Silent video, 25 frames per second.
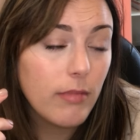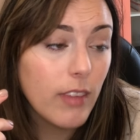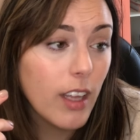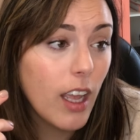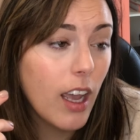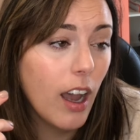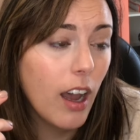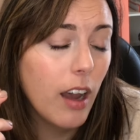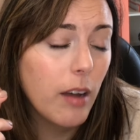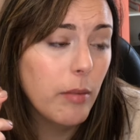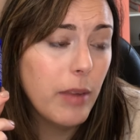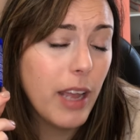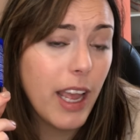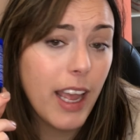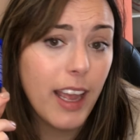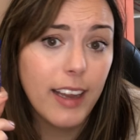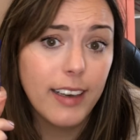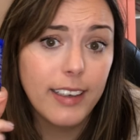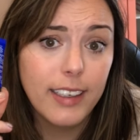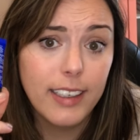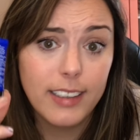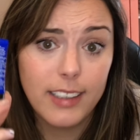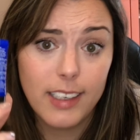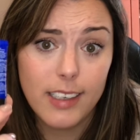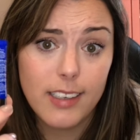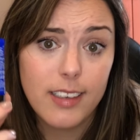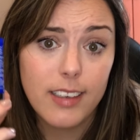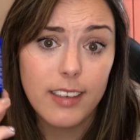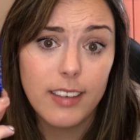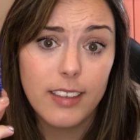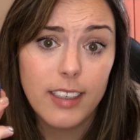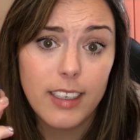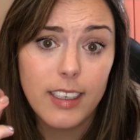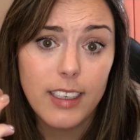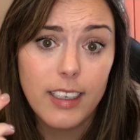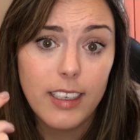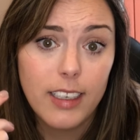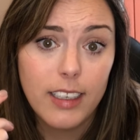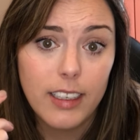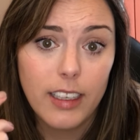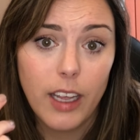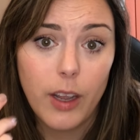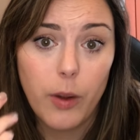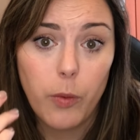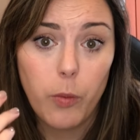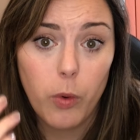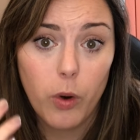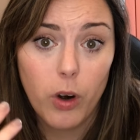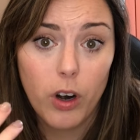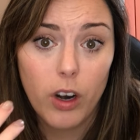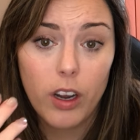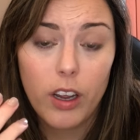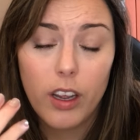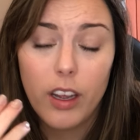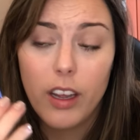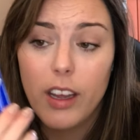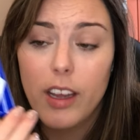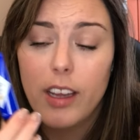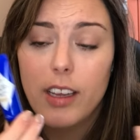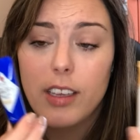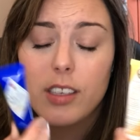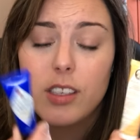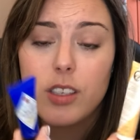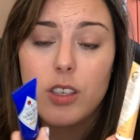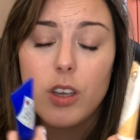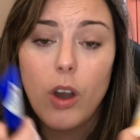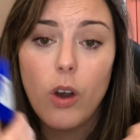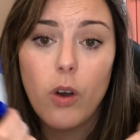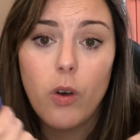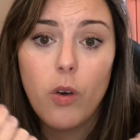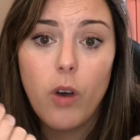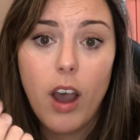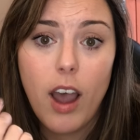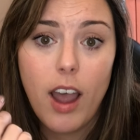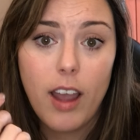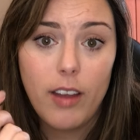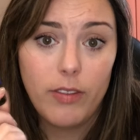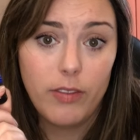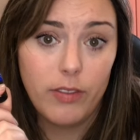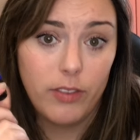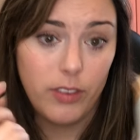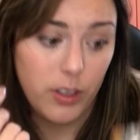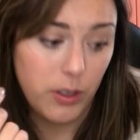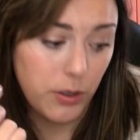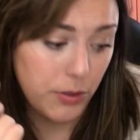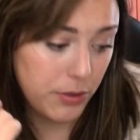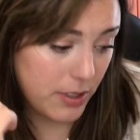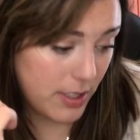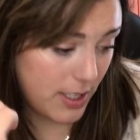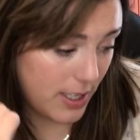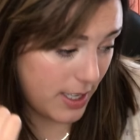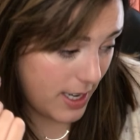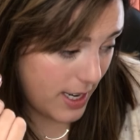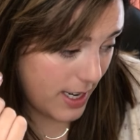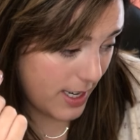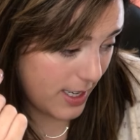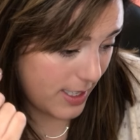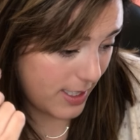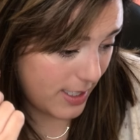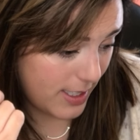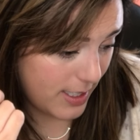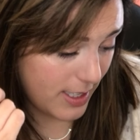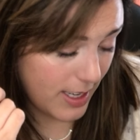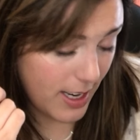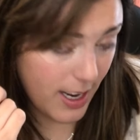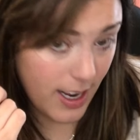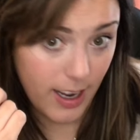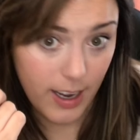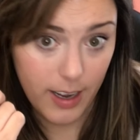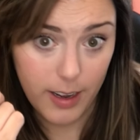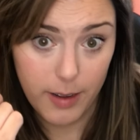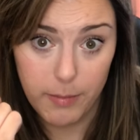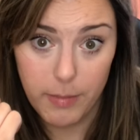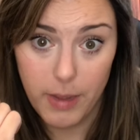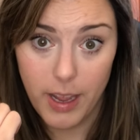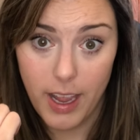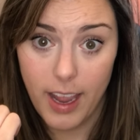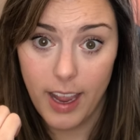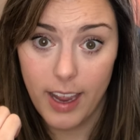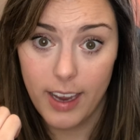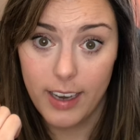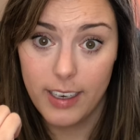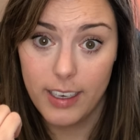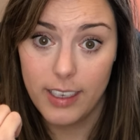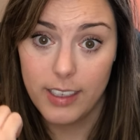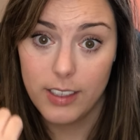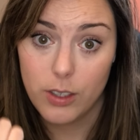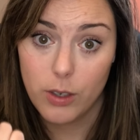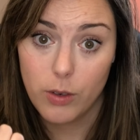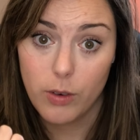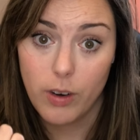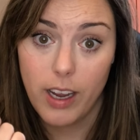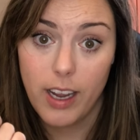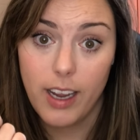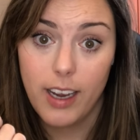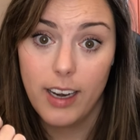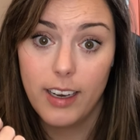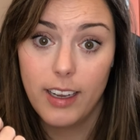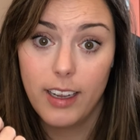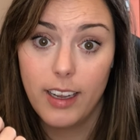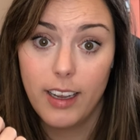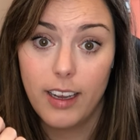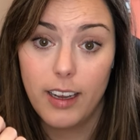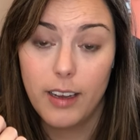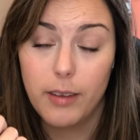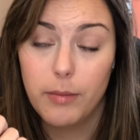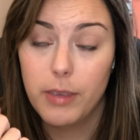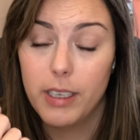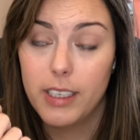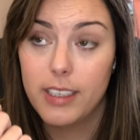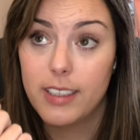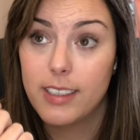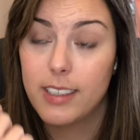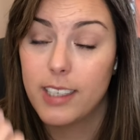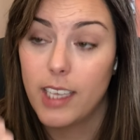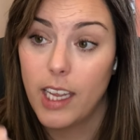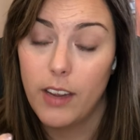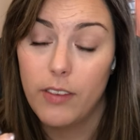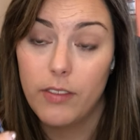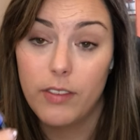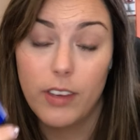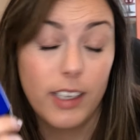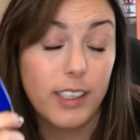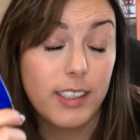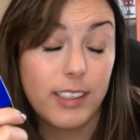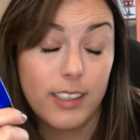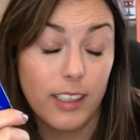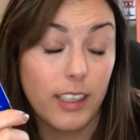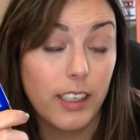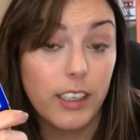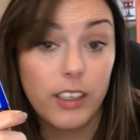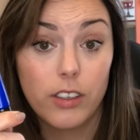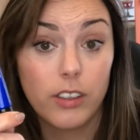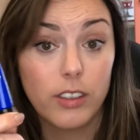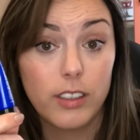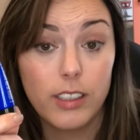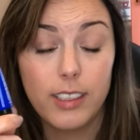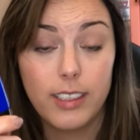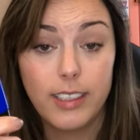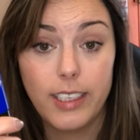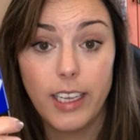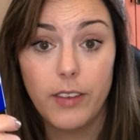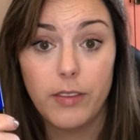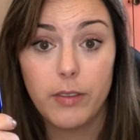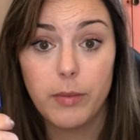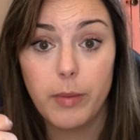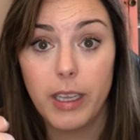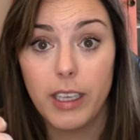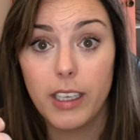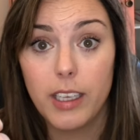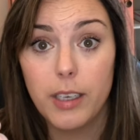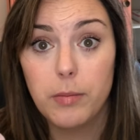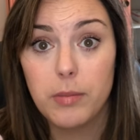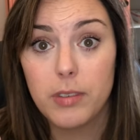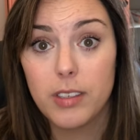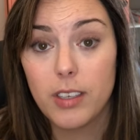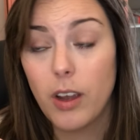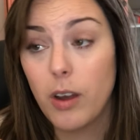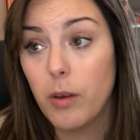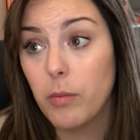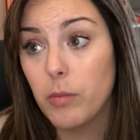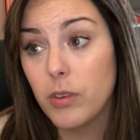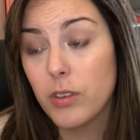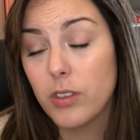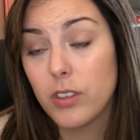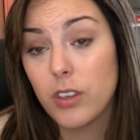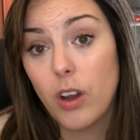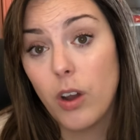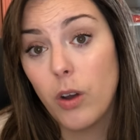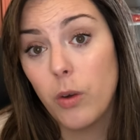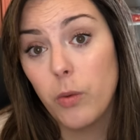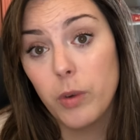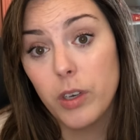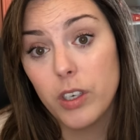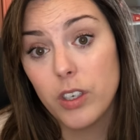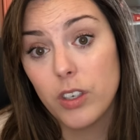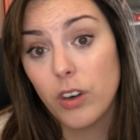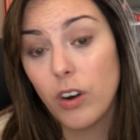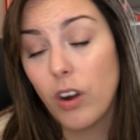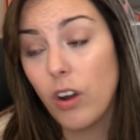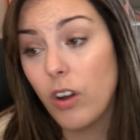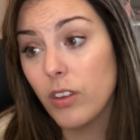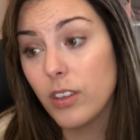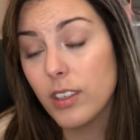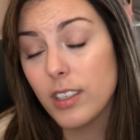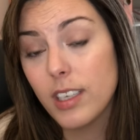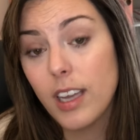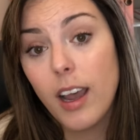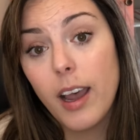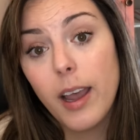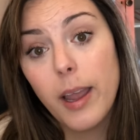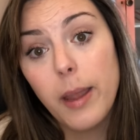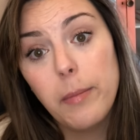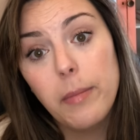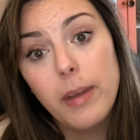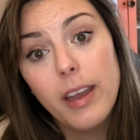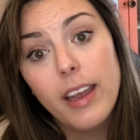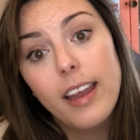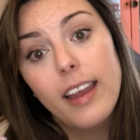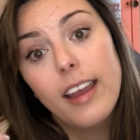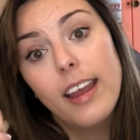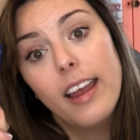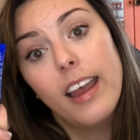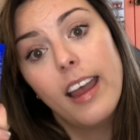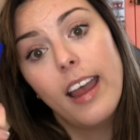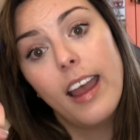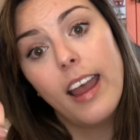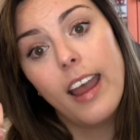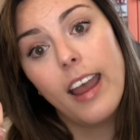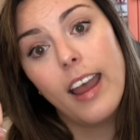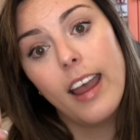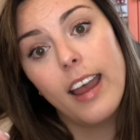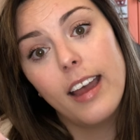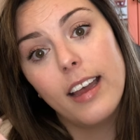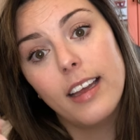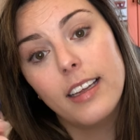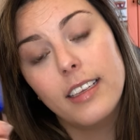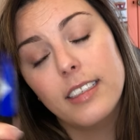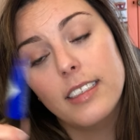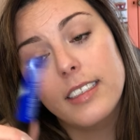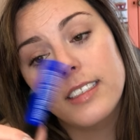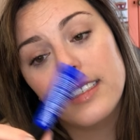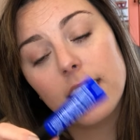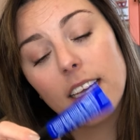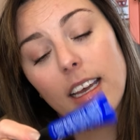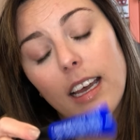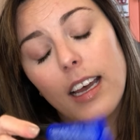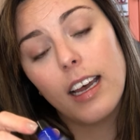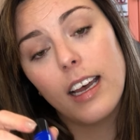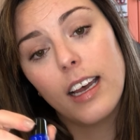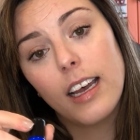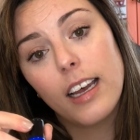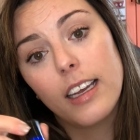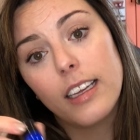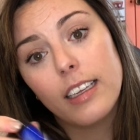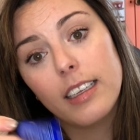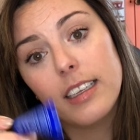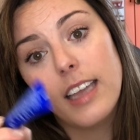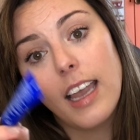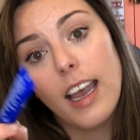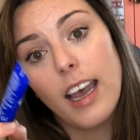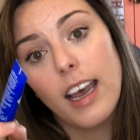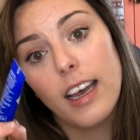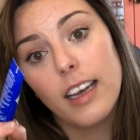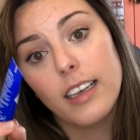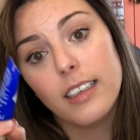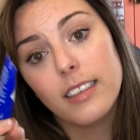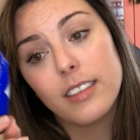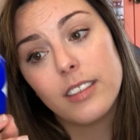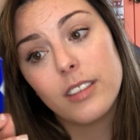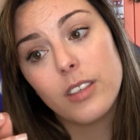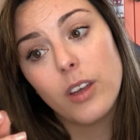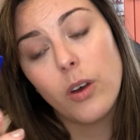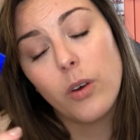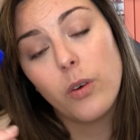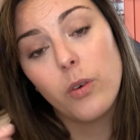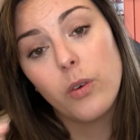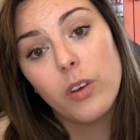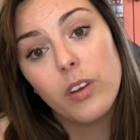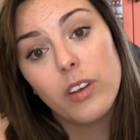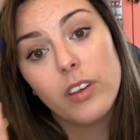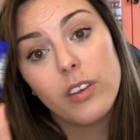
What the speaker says: and it doesn't like work. So I've used this, and it's great. It's literally saved my lips almost all winter, all the time. And yeah, so